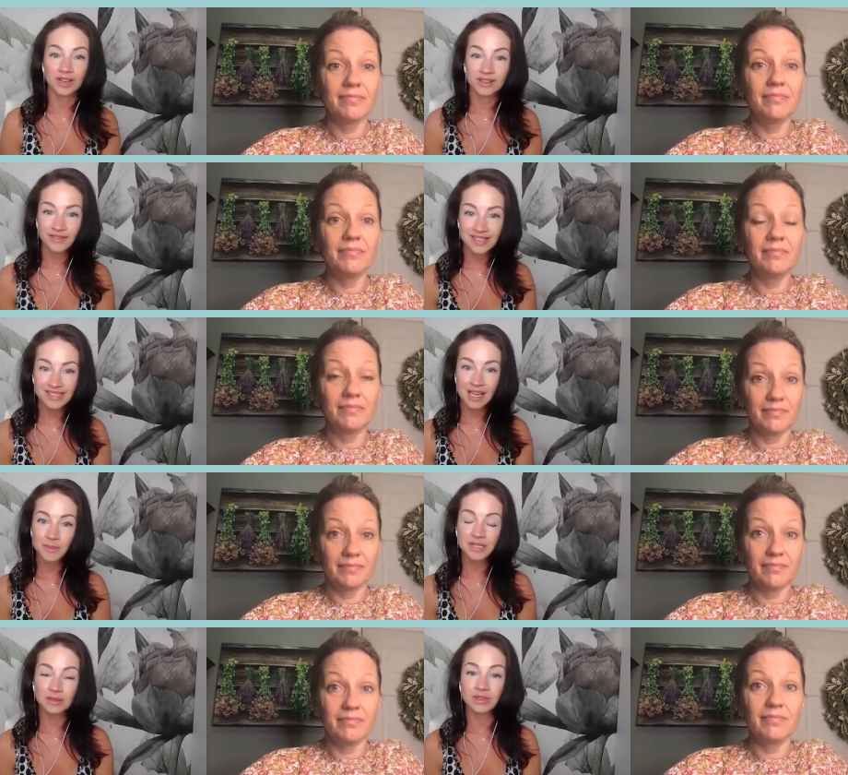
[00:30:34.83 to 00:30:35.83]
Speaker 1: of the steps
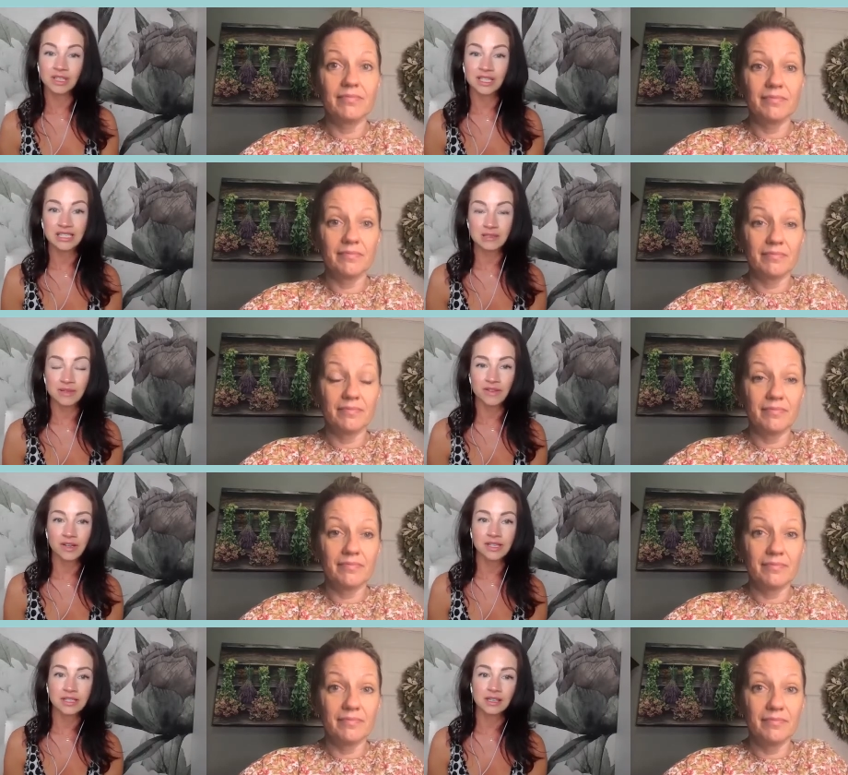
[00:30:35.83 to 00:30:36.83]
that really needs to be
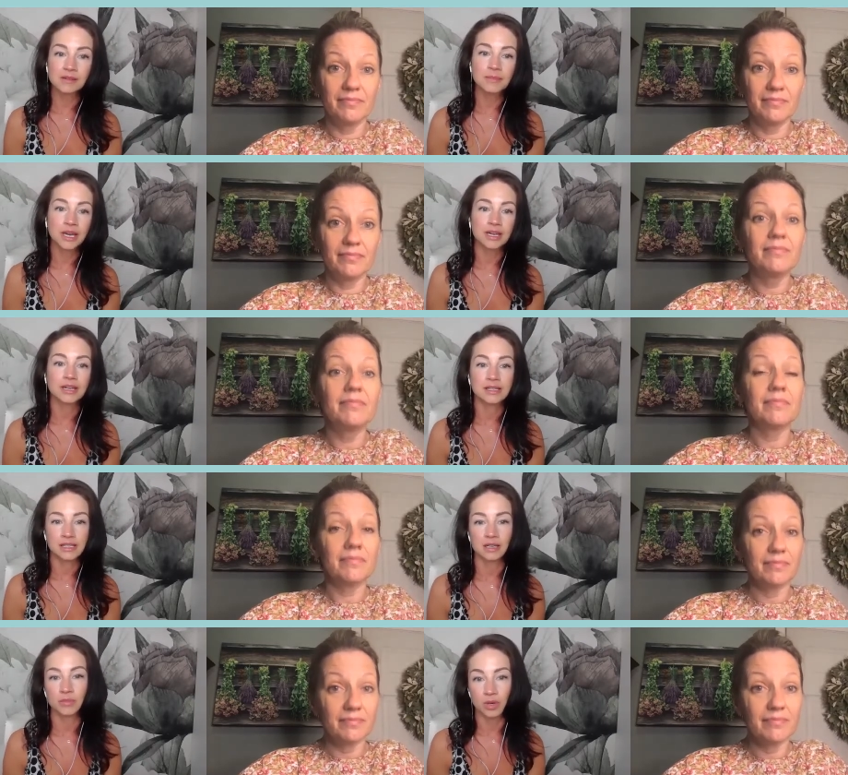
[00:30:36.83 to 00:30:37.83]
focused on, but it is mm-hmm. an
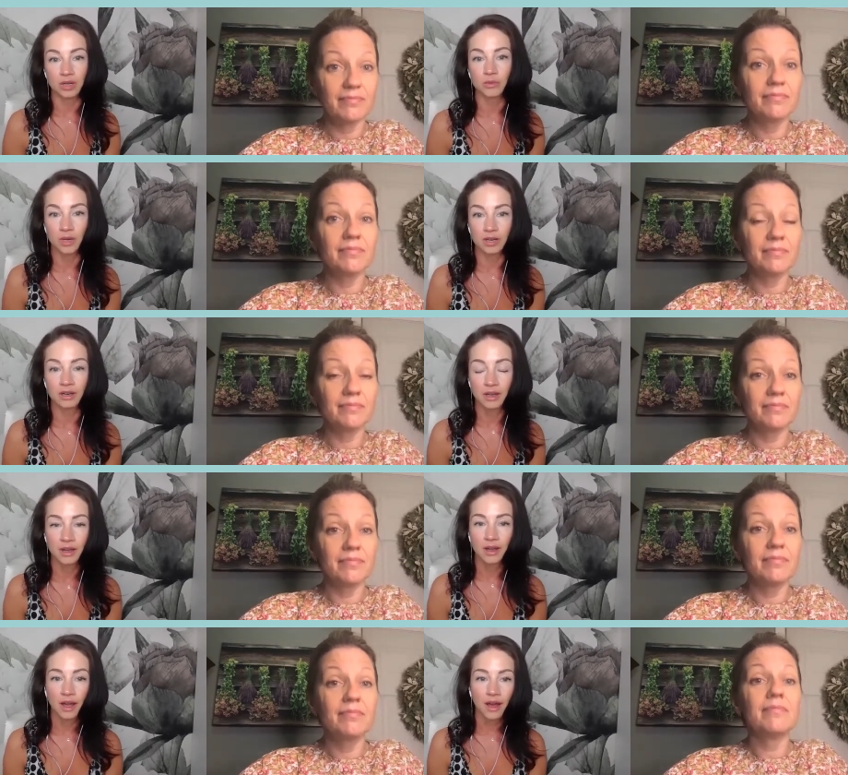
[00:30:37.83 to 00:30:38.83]
important one.
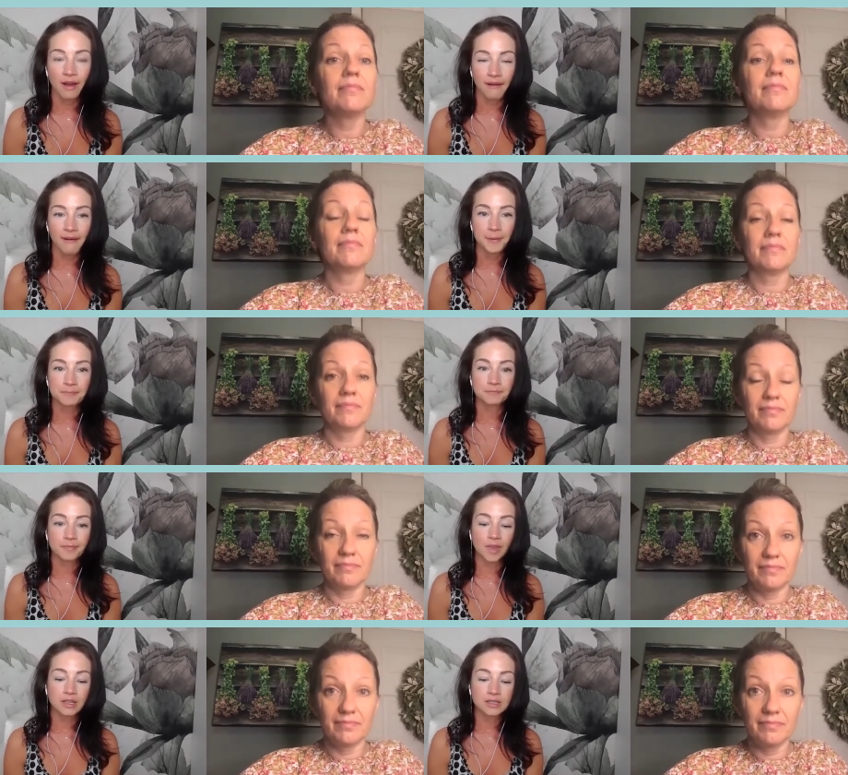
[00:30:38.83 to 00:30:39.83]
Um,
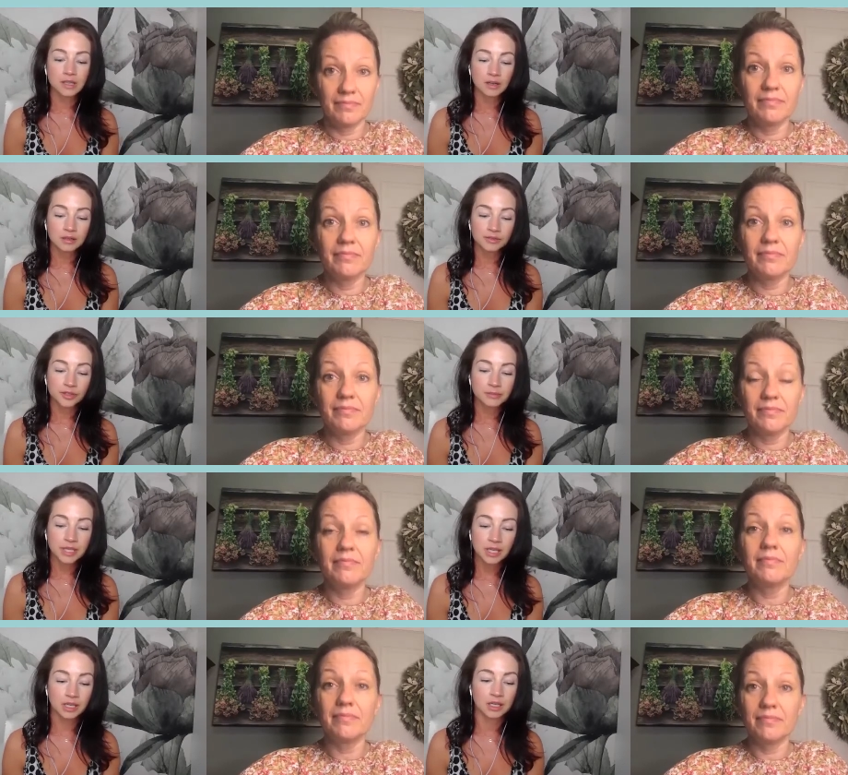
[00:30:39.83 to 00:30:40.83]
So for
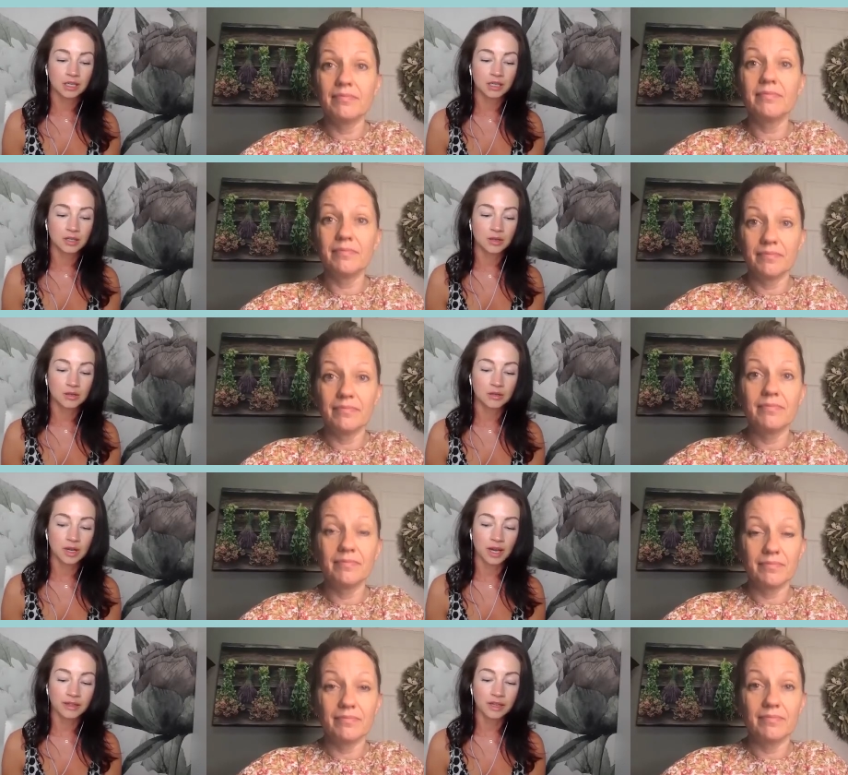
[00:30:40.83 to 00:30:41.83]
me, you know, I
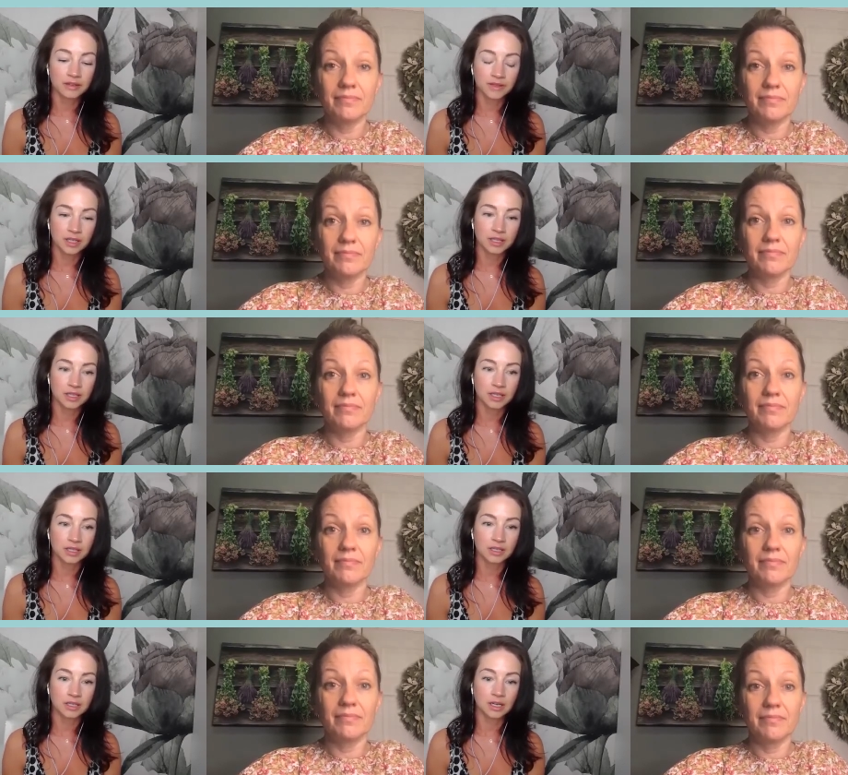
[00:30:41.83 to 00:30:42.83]
think of it
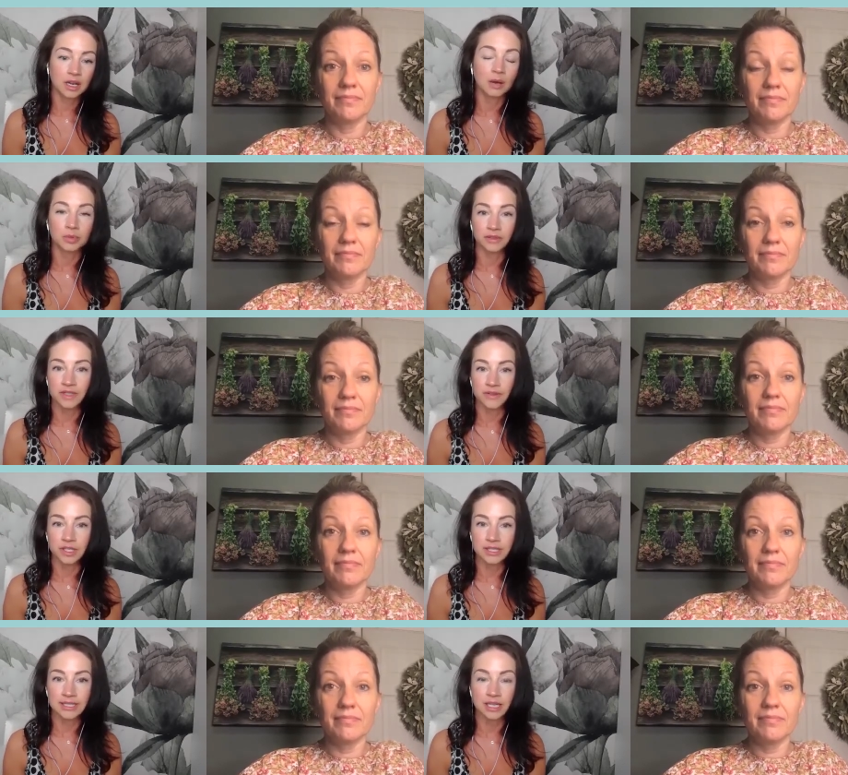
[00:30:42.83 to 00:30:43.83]
in a couple of different
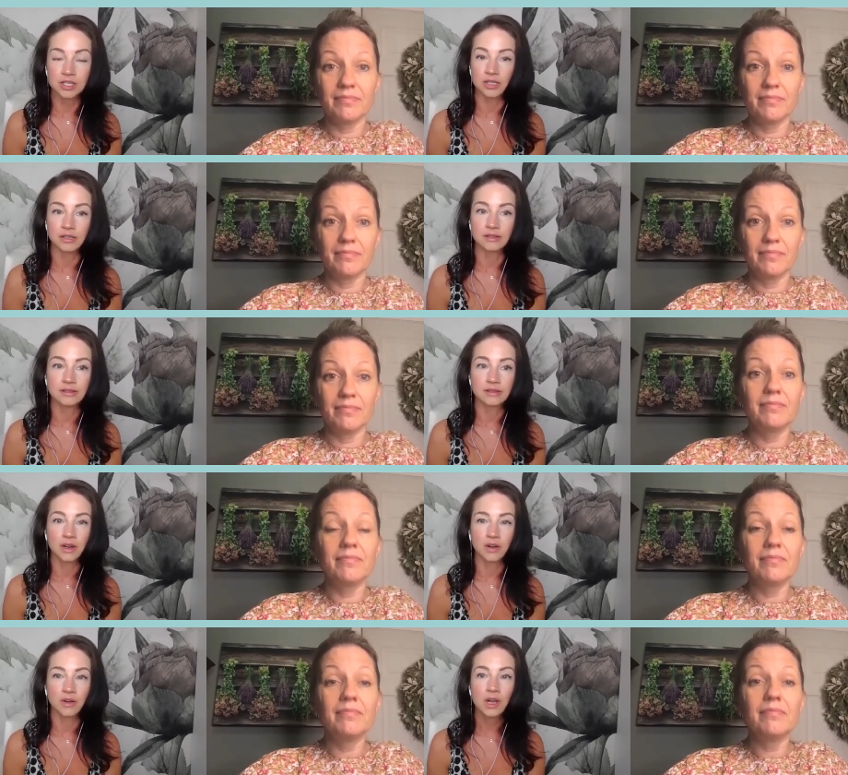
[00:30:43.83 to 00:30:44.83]
stages. So